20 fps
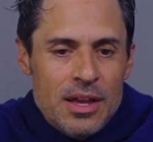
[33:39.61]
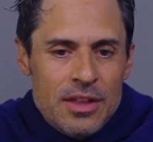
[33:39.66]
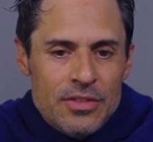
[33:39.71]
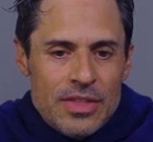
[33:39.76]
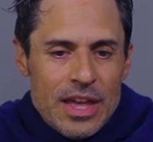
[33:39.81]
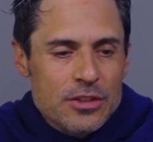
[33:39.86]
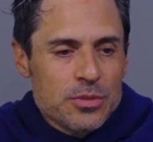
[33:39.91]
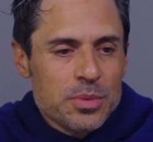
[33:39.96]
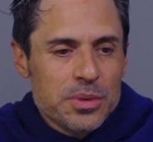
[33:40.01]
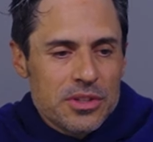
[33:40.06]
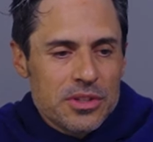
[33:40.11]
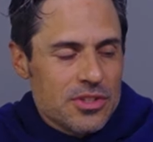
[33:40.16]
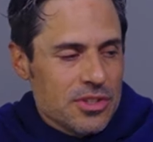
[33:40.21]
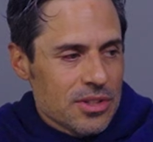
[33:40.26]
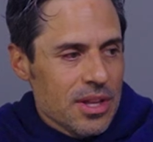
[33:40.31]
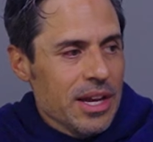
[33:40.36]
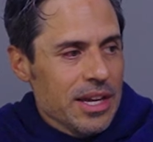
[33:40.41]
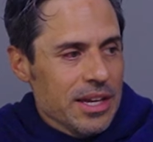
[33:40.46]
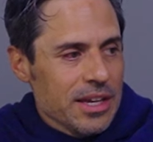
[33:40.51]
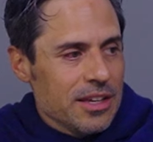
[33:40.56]
That's what it's
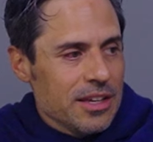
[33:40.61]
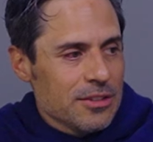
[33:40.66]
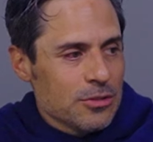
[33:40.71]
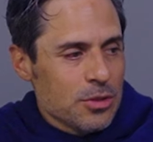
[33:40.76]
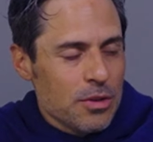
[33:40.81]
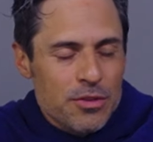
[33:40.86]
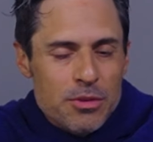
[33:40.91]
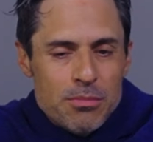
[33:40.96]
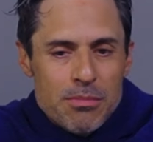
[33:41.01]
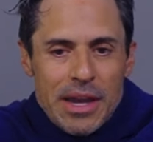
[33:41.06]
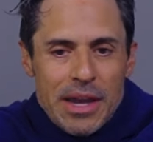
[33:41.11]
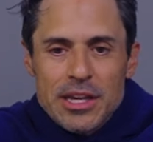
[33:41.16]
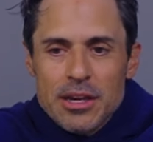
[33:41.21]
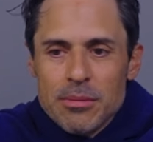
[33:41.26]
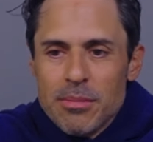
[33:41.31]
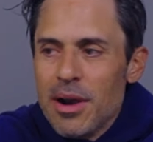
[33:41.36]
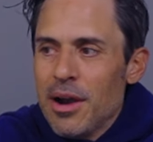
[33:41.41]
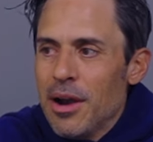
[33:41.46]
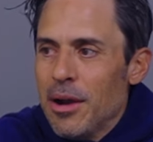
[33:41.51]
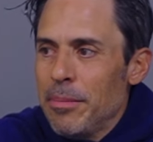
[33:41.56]
like. So if you mic
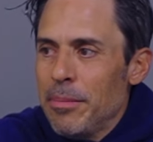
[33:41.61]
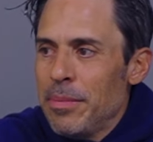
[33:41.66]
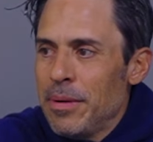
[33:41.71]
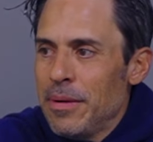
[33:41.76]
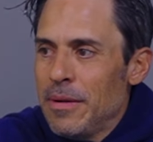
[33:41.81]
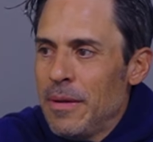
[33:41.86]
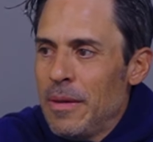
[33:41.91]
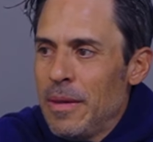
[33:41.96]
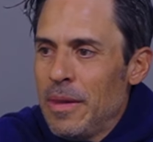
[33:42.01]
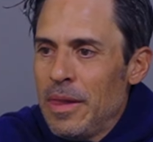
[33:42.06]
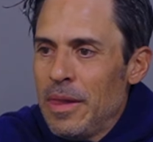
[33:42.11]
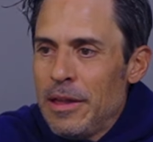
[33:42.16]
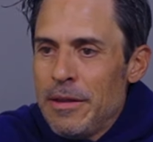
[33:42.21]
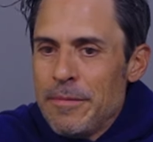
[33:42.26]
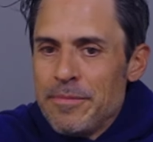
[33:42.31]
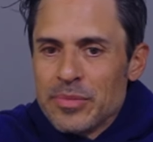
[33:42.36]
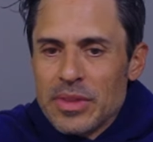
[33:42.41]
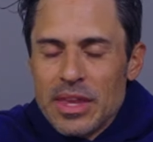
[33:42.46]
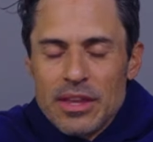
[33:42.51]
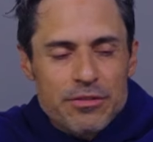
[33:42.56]
them up,
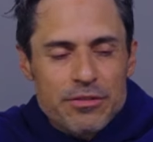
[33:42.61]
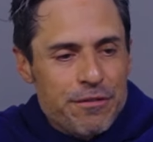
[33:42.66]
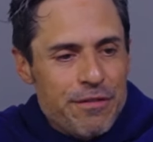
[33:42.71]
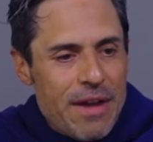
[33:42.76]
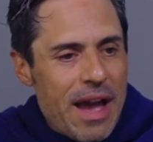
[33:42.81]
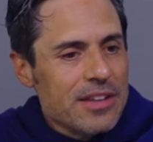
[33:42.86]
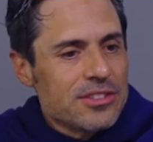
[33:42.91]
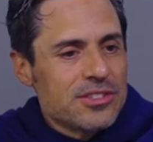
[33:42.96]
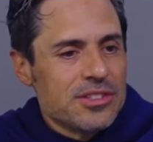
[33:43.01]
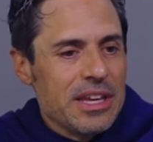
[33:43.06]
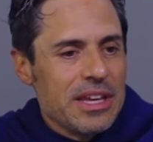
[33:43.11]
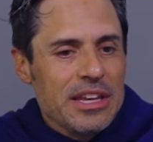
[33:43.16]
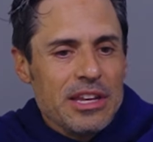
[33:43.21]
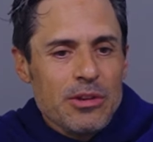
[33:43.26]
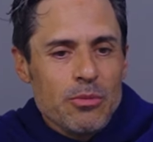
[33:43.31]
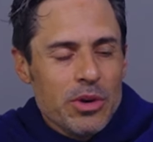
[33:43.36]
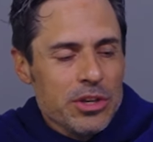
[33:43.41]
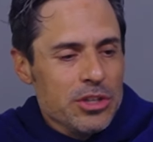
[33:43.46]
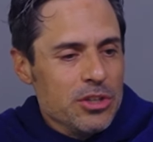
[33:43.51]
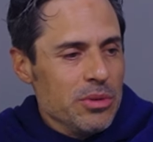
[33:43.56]
it's
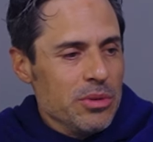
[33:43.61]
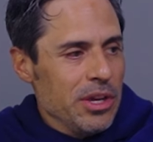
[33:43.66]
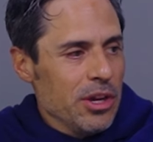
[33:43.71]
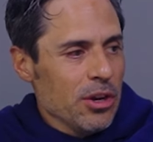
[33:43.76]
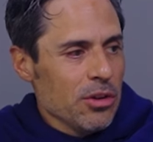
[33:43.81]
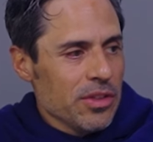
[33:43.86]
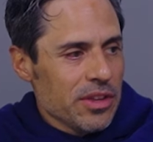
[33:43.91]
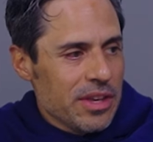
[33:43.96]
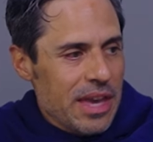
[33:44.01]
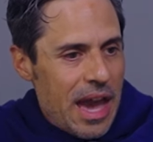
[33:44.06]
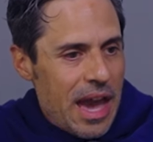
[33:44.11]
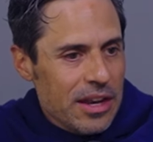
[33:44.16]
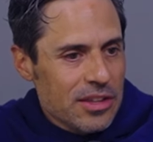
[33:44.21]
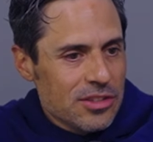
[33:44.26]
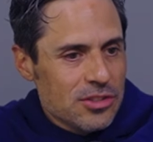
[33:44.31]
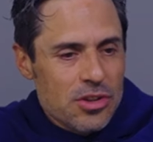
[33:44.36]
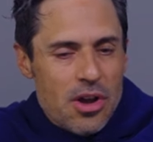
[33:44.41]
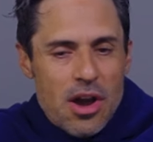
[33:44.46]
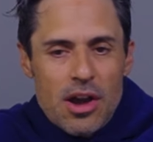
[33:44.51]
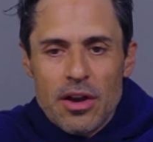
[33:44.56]
fascinating what you hear the
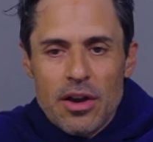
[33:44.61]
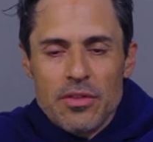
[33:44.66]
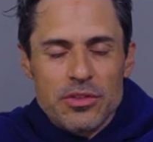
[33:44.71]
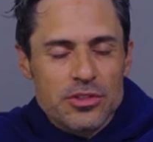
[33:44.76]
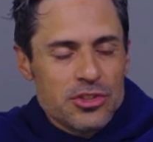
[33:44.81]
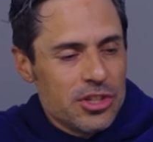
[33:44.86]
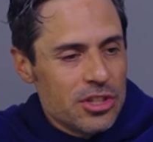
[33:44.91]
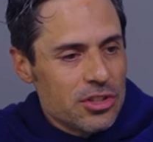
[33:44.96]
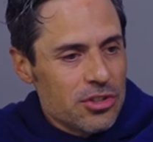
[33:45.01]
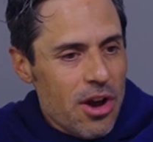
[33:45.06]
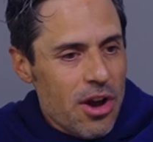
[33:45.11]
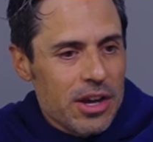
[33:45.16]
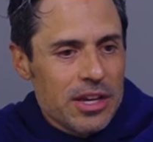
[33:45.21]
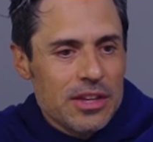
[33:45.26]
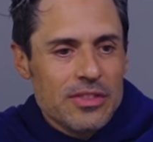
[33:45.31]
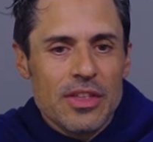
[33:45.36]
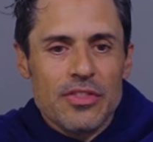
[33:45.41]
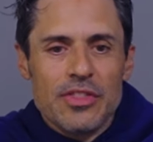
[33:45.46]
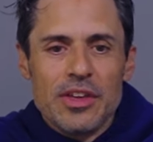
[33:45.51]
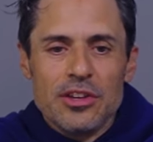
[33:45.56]
caddies talk, all the shit
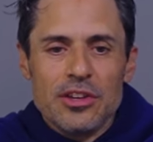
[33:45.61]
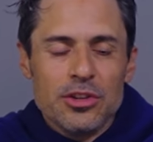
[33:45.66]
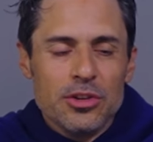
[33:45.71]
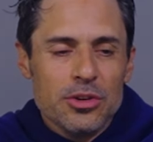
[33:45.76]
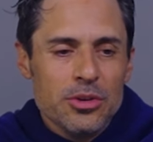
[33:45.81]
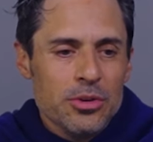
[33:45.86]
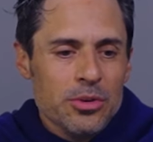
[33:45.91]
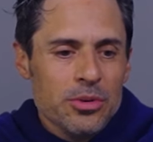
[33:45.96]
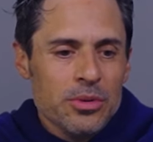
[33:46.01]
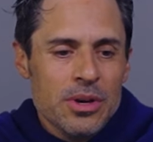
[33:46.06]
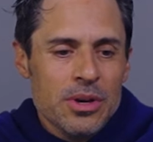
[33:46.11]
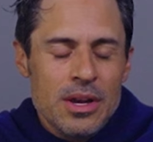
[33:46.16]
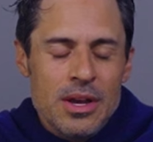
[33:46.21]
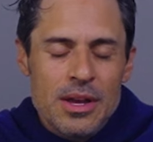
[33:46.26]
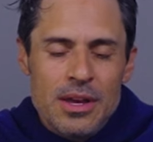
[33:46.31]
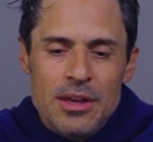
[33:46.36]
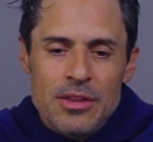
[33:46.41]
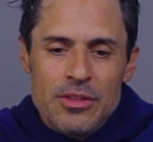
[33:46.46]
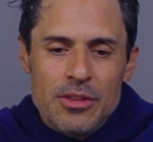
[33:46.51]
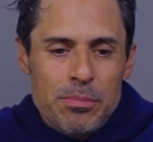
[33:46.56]
talking that they do.
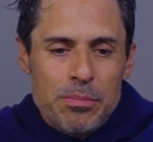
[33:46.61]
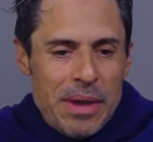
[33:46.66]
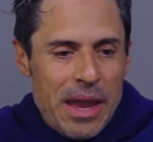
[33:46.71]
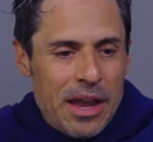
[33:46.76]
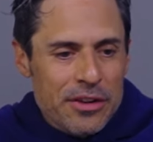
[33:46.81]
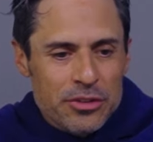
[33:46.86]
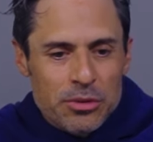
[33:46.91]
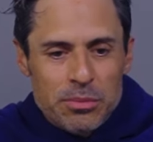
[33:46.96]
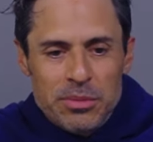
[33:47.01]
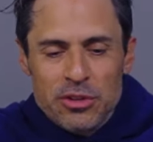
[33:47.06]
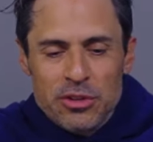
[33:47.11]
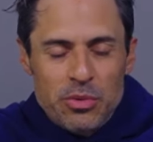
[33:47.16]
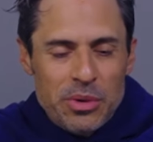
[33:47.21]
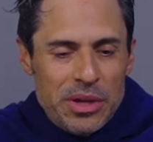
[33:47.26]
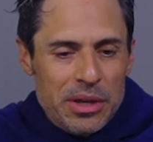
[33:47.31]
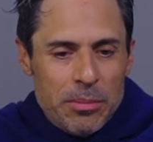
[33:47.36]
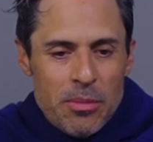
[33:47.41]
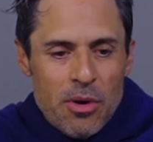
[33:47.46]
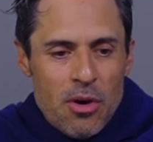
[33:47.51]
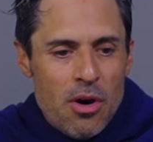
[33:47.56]
The banter
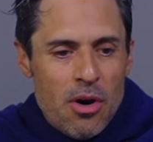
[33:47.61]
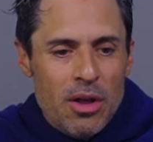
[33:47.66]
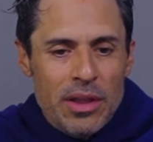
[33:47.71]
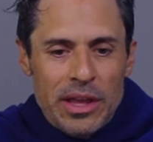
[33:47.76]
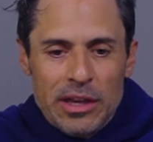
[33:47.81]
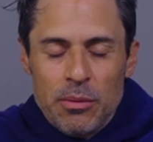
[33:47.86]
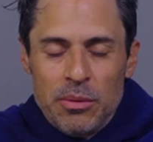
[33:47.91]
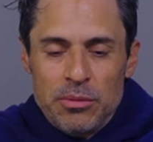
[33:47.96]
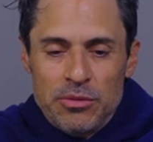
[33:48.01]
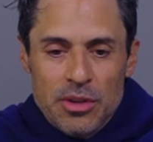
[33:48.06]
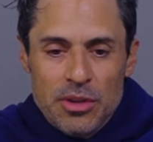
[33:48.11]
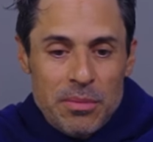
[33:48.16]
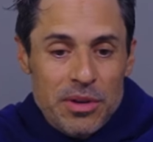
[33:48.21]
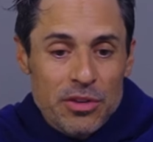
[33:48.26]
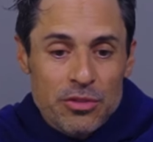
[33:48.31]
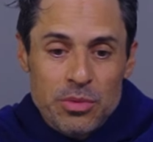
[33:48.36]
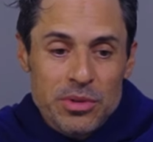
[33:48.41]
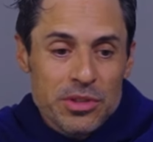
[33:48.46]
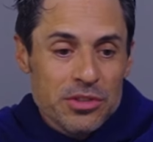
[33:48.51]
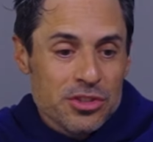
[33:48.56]
between them all, like when
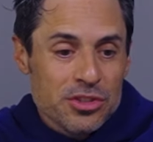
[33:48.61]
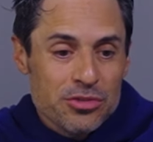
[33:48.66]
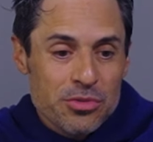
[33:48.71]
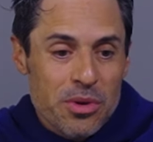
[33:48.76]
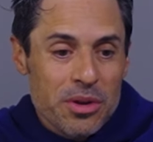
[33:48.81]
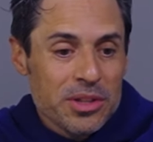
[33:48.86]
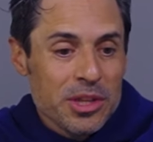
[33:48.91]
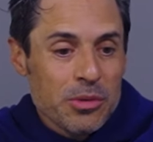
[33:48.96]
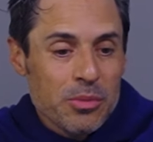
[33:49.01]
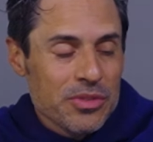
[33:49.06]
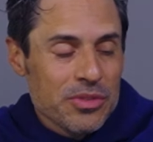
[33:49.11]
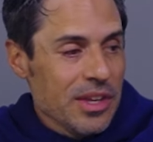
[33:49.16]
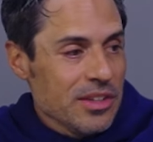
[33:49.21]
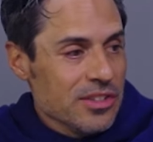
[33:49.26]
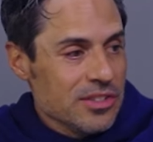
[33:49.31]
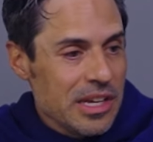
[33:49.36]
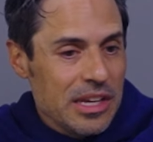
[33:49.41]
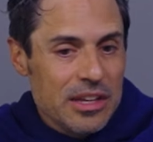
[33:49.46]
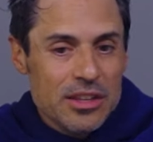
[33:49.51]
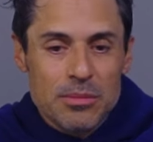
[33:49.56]
somebody's really struggling, what they
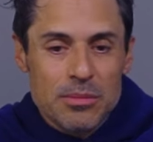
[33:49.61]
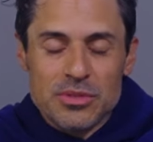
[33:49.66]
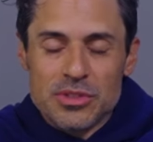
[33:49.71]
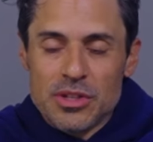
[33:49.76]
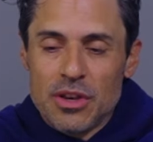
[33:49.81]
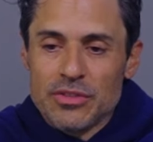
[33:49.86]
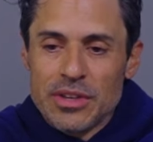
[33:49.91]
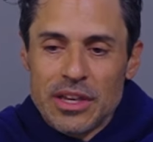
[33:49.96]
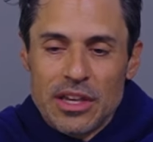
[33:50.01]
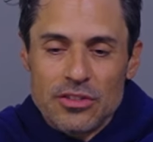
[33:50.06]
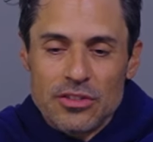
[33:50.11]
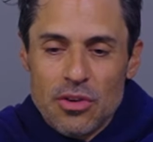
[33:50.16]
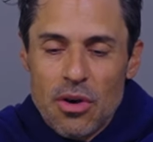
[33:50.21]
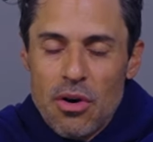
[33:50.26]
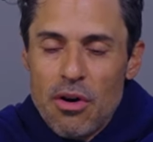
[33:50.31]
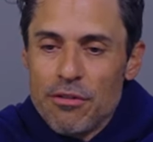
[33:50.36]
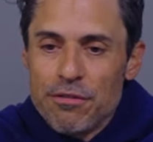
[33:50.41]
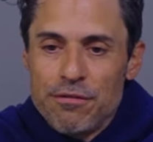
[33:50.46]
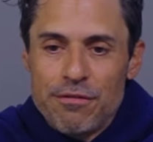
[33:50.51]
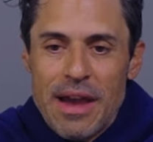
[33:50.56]
say to themselves, like it's
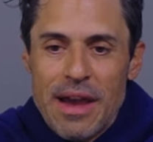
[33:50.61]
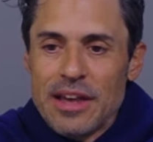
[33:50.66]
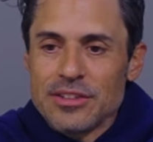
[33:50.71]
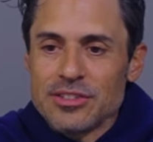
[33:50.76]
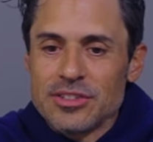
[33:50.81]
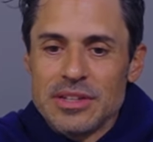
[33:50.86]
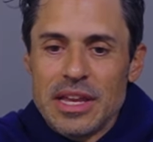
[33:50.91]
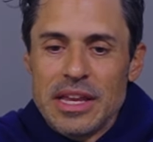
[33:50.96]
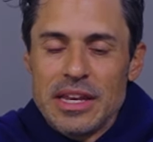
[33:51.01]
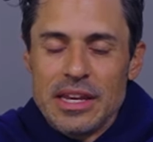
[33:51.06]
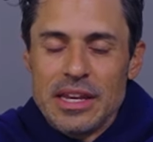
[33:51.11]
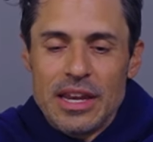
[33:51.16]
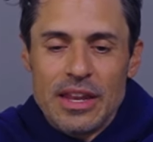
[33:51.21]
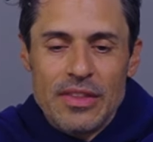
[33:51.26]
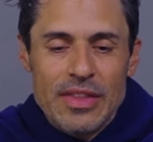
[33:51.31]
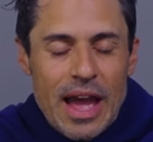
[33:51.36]
all fascinating, and